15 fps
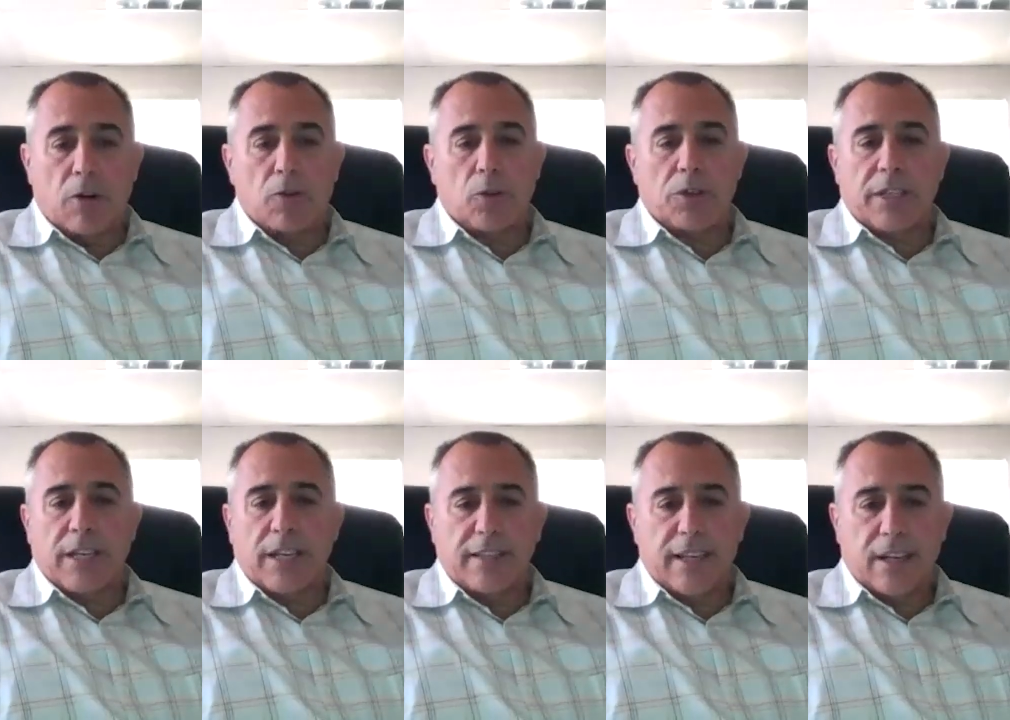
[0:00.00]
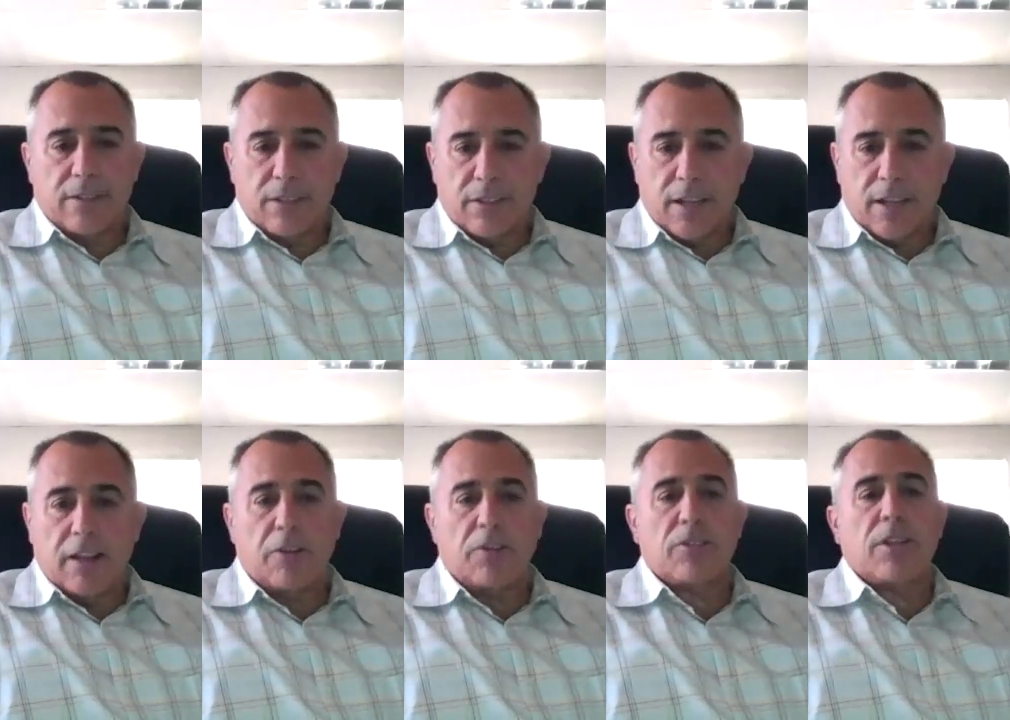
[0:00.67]
or
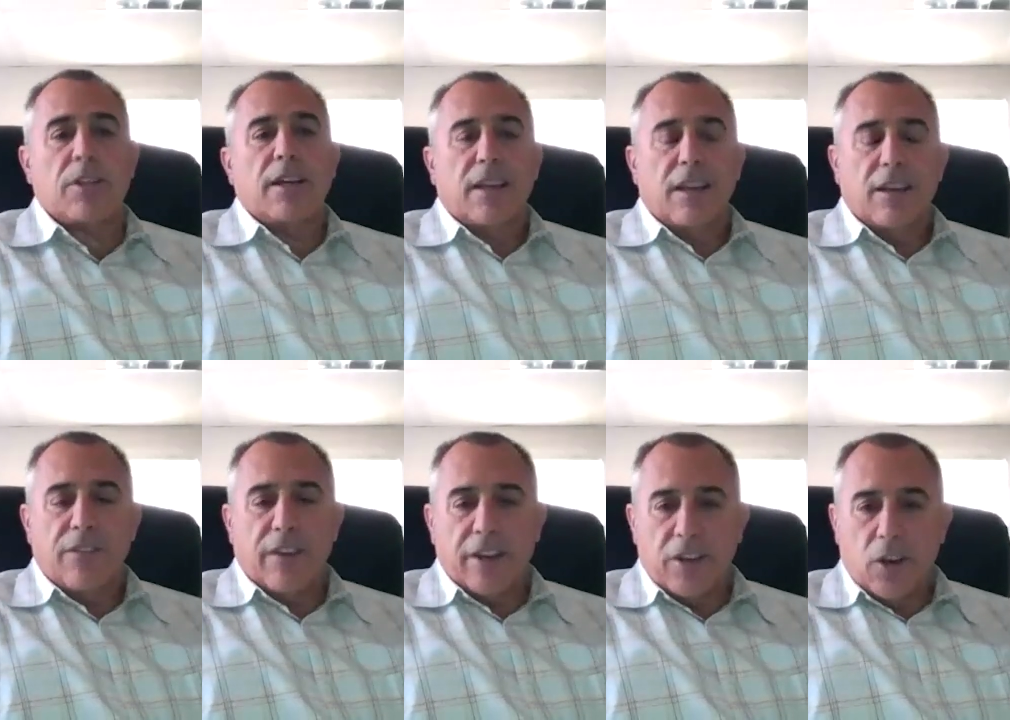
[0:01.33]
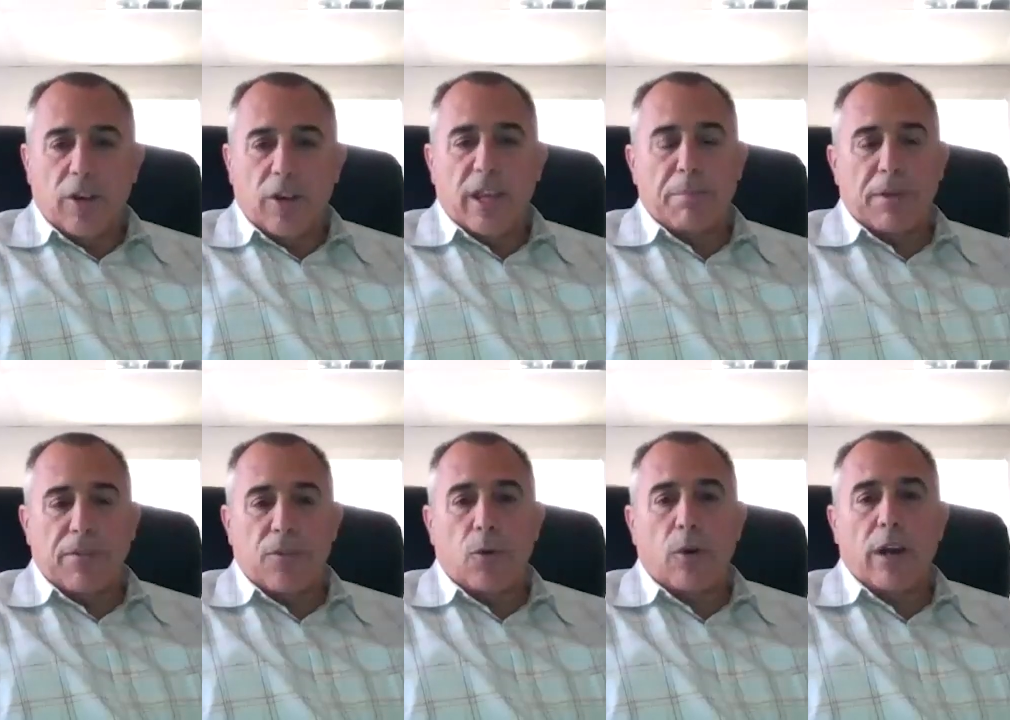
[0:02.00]
$10,000, if I know that
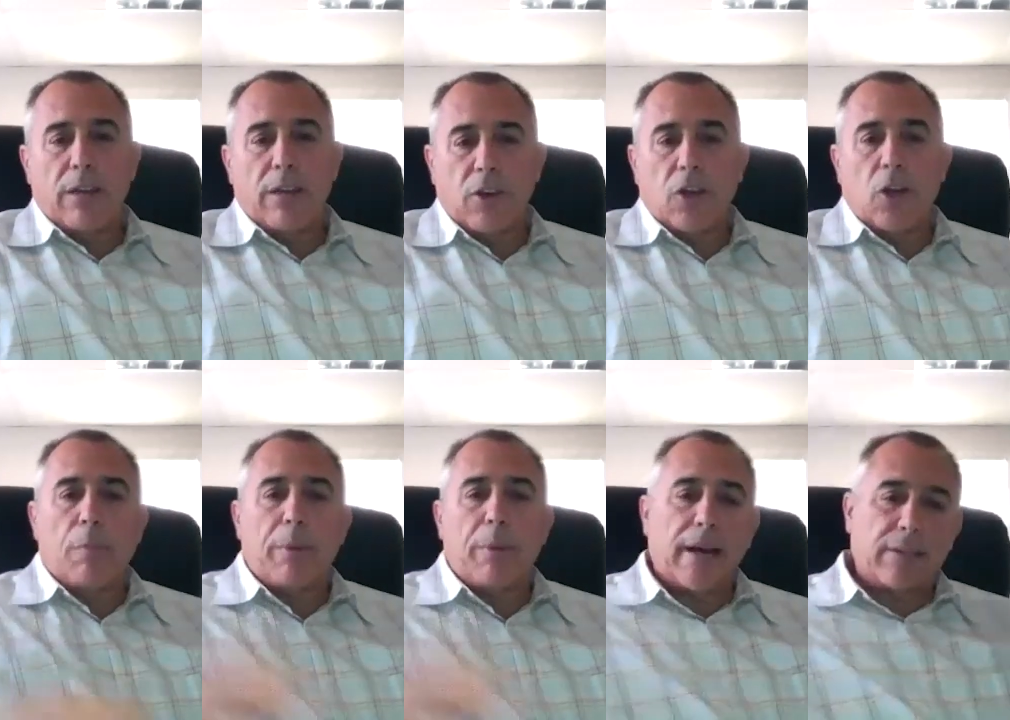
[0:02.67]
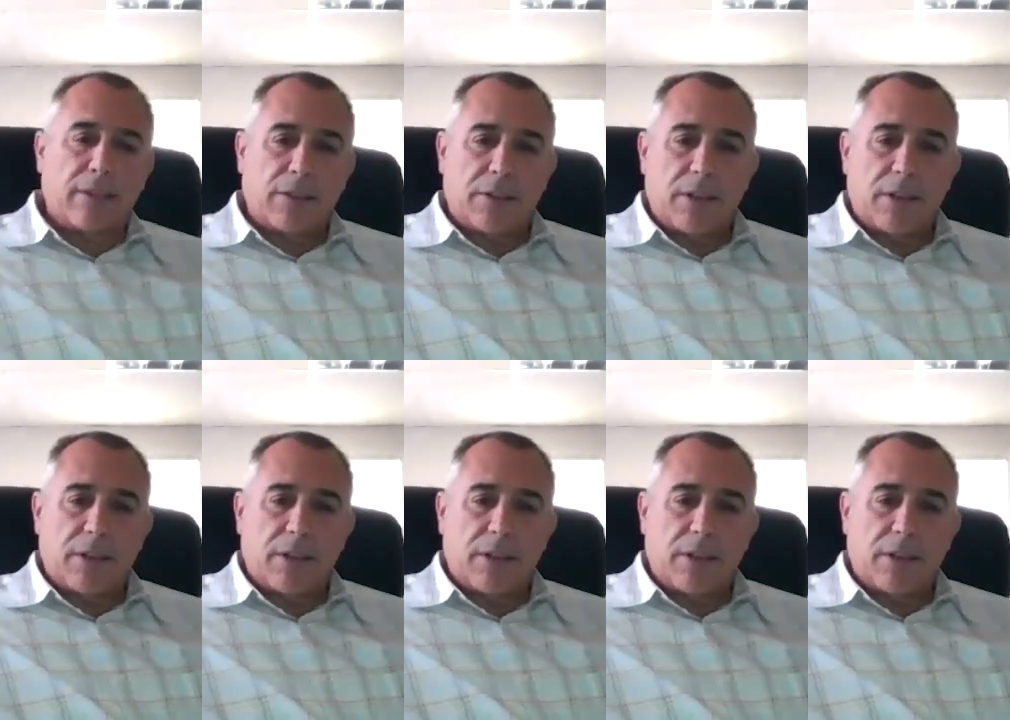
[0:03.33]
before I even go back to